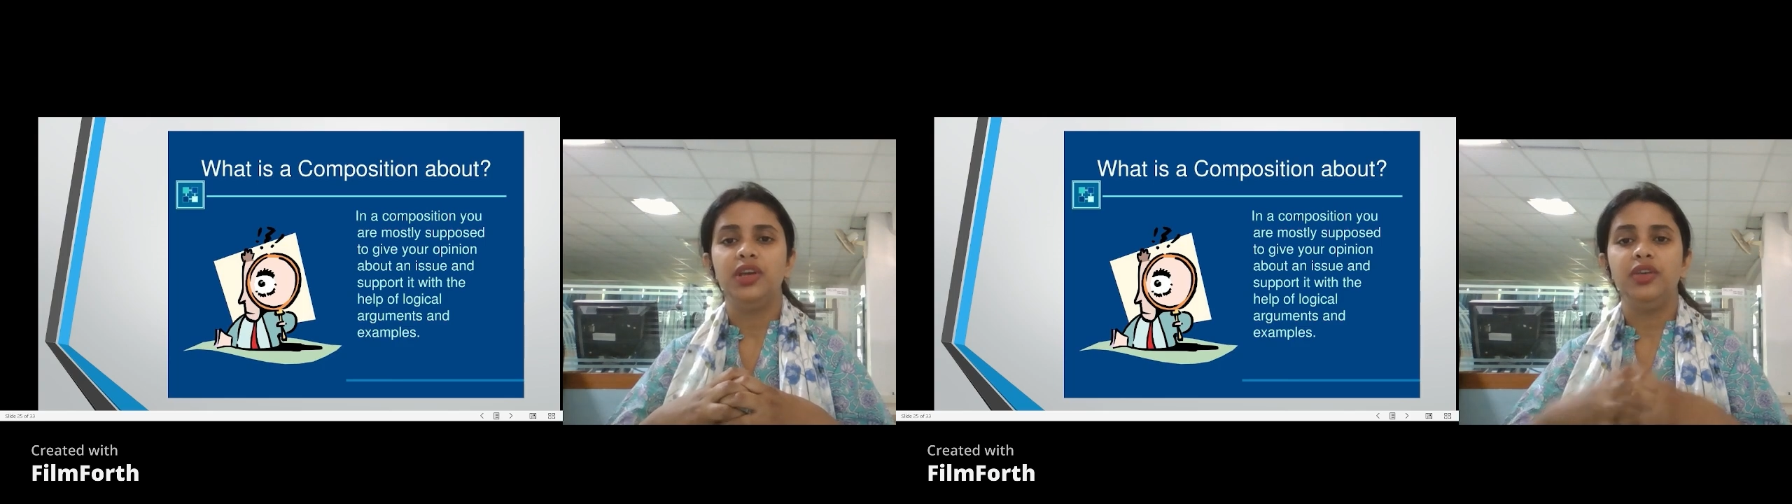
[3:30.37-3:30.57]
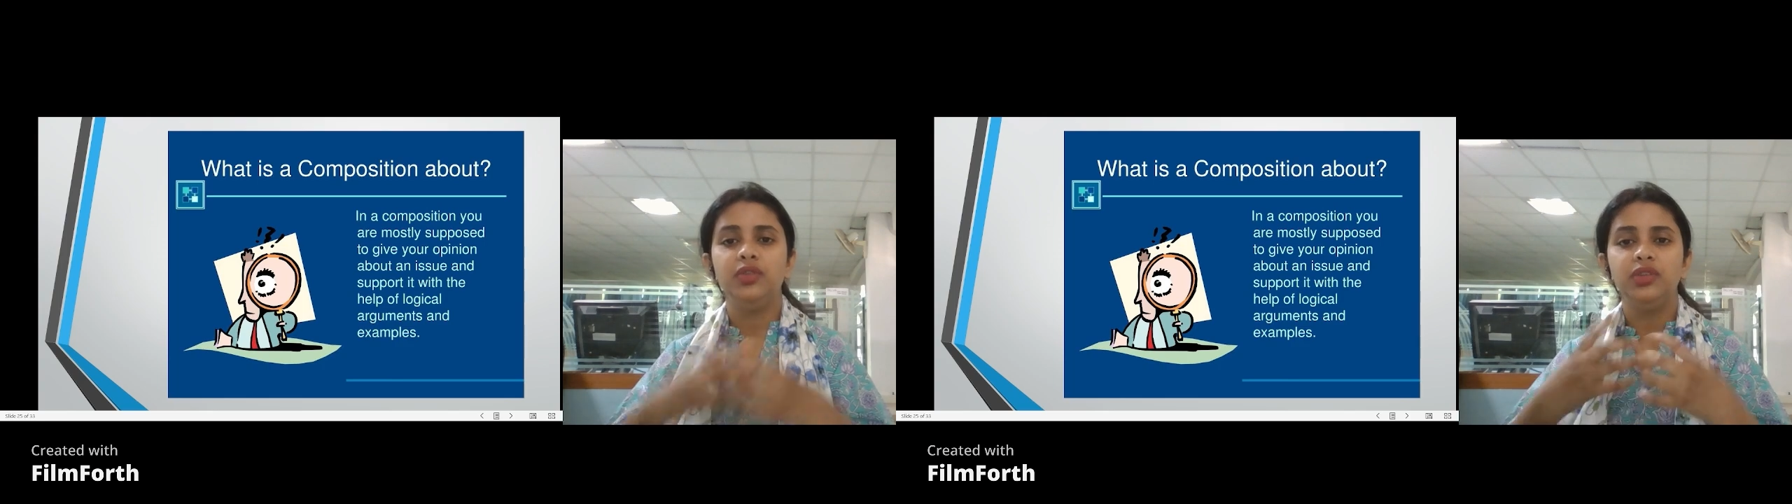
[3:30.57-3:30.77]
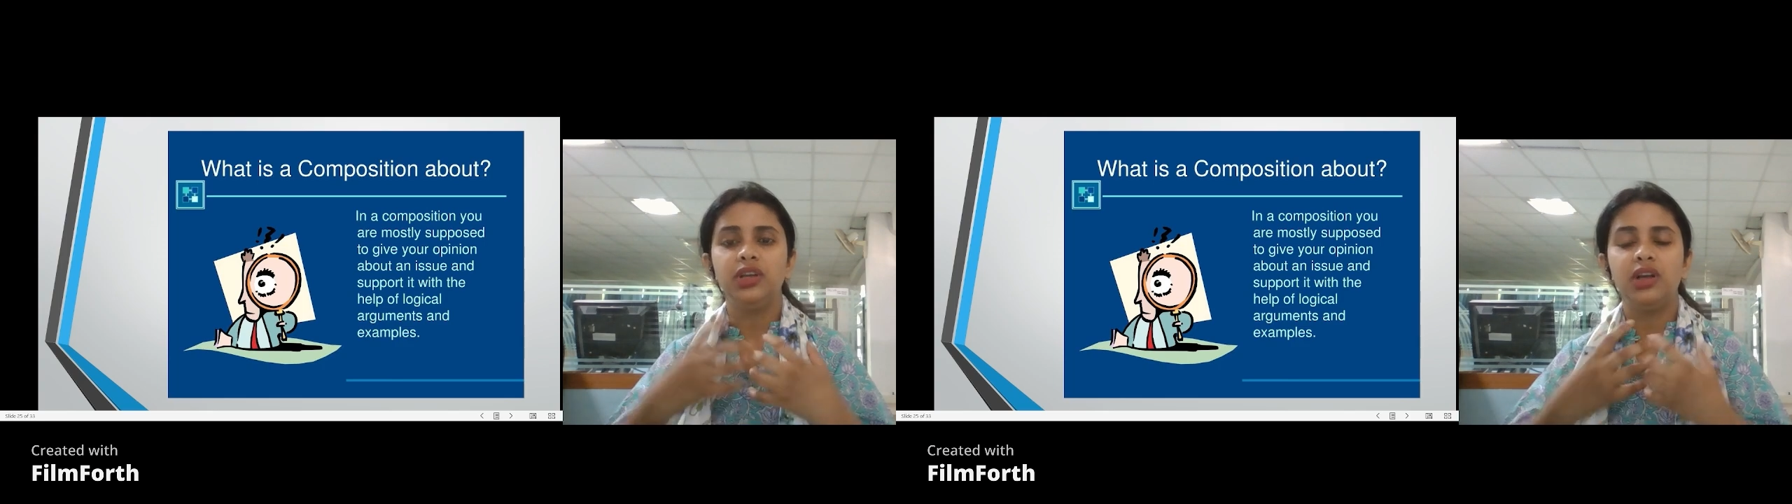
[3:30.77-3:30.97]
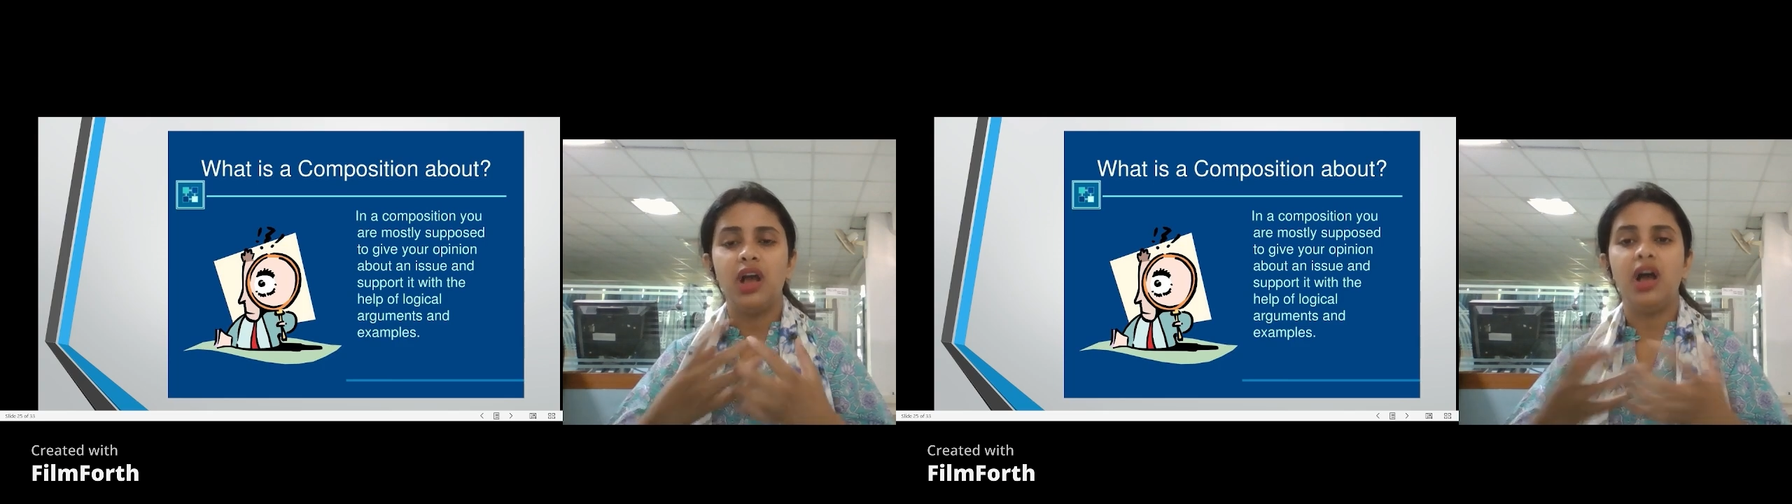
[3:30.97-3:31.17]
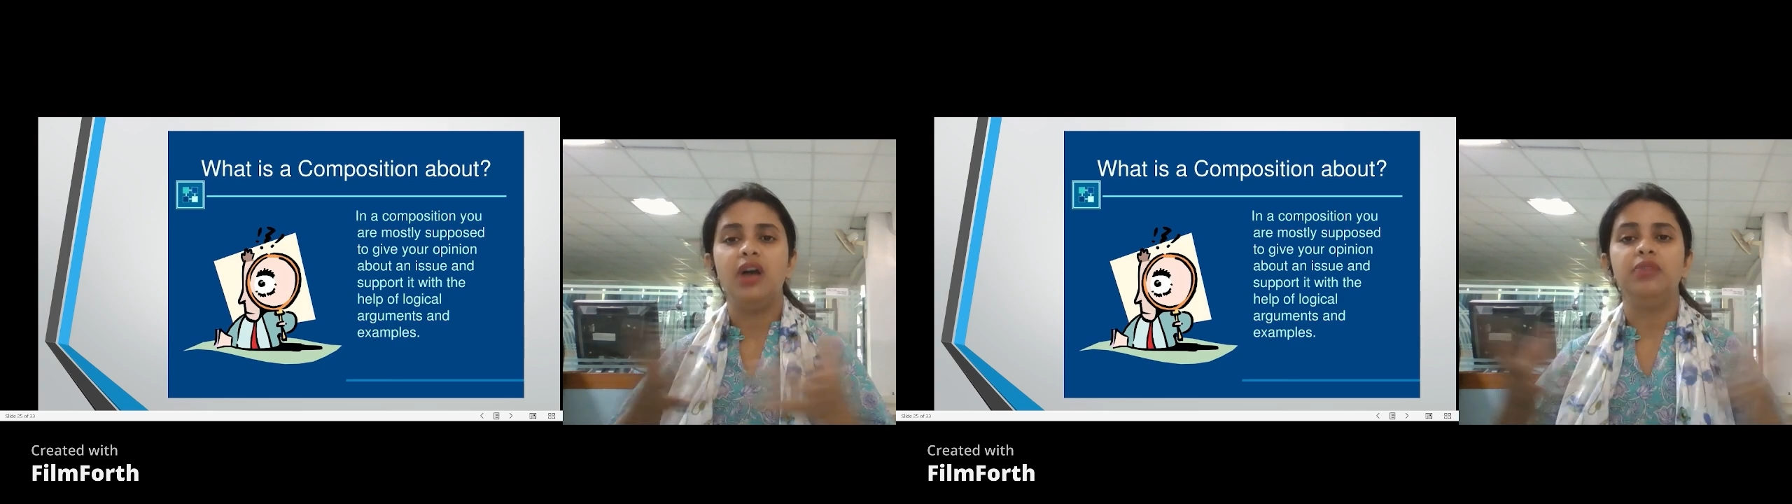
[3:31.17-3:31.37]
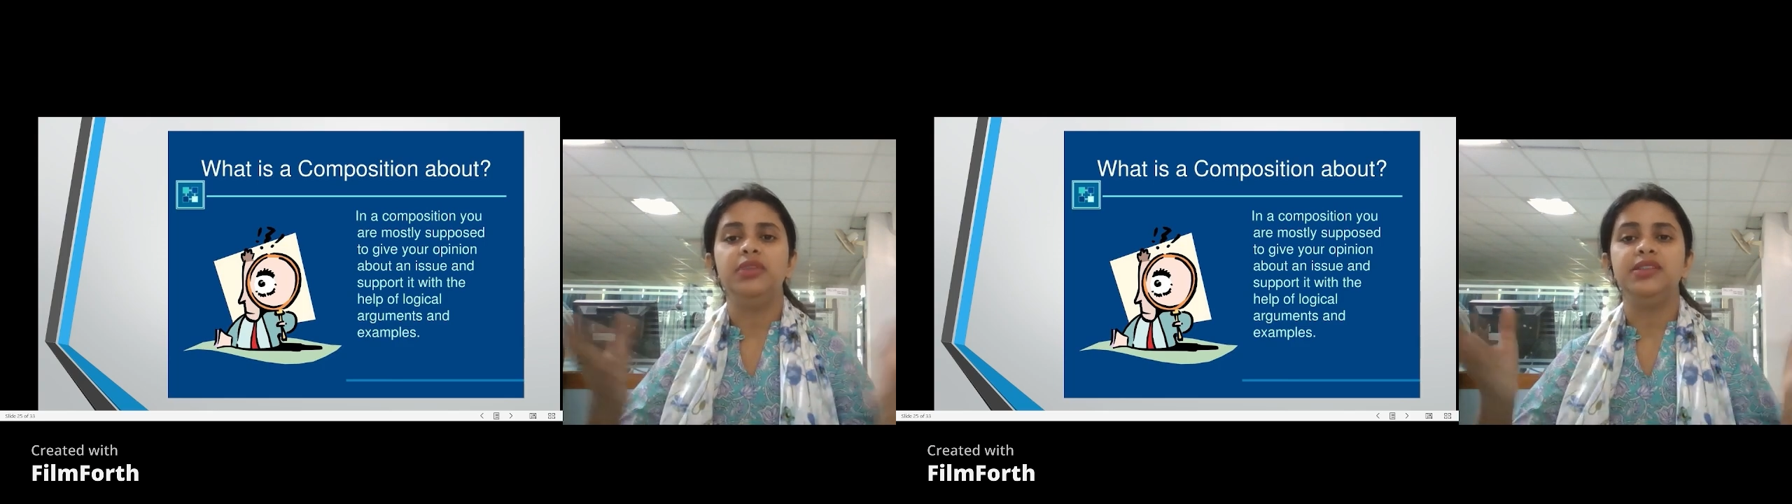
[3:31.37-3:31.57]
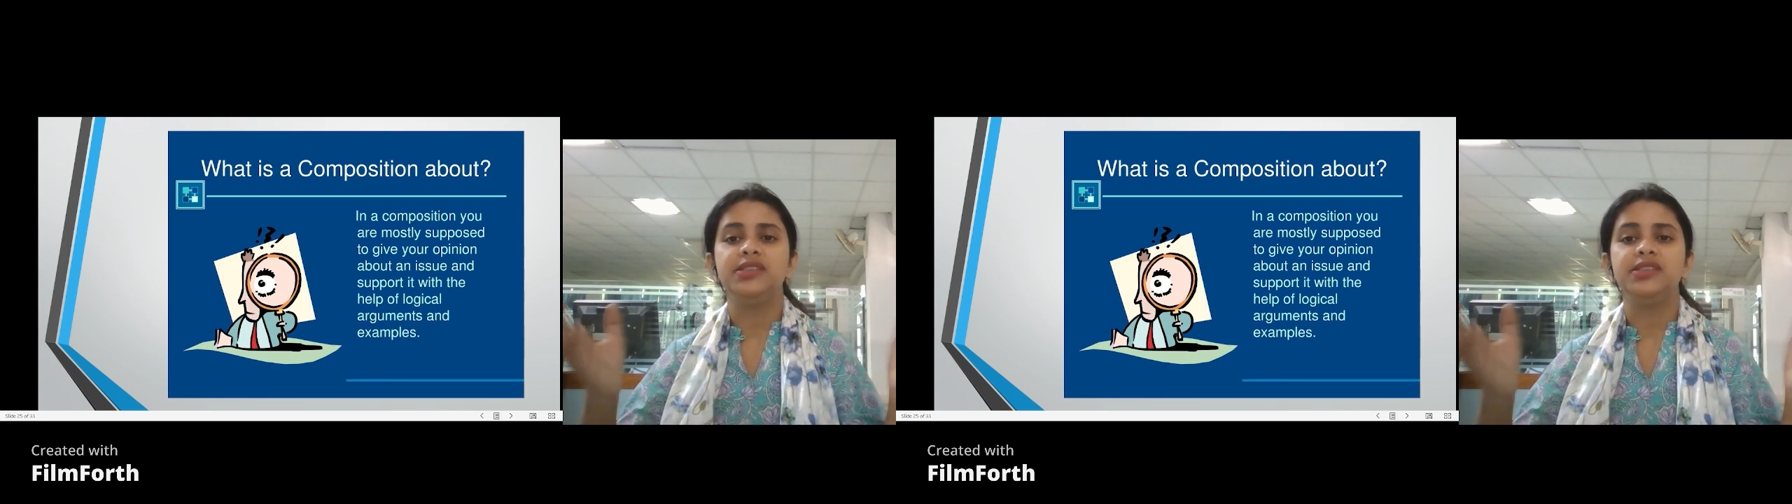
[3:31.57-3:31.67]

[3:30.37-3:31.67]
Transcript: the calm and